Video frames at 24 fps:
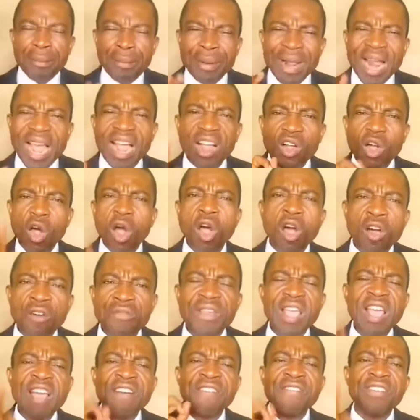Break
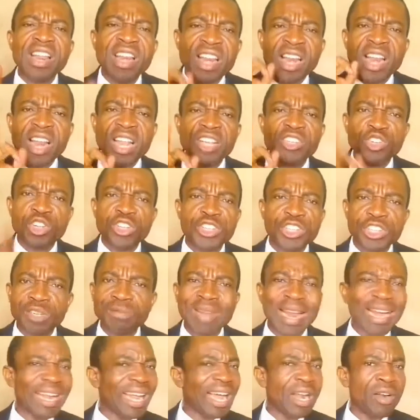off every
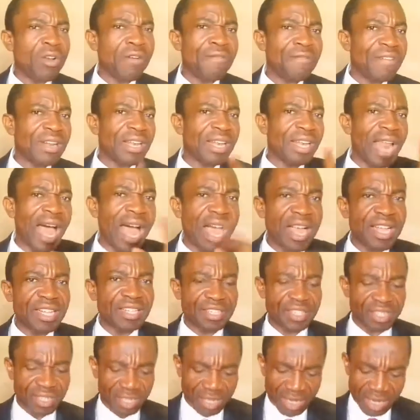relationship that cannot
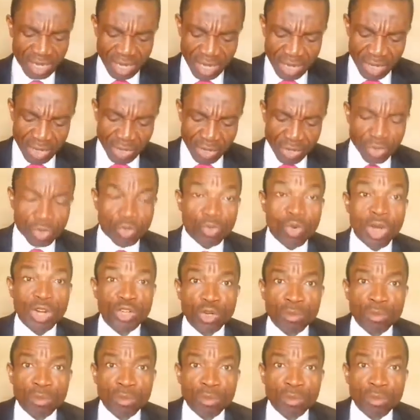fertilize your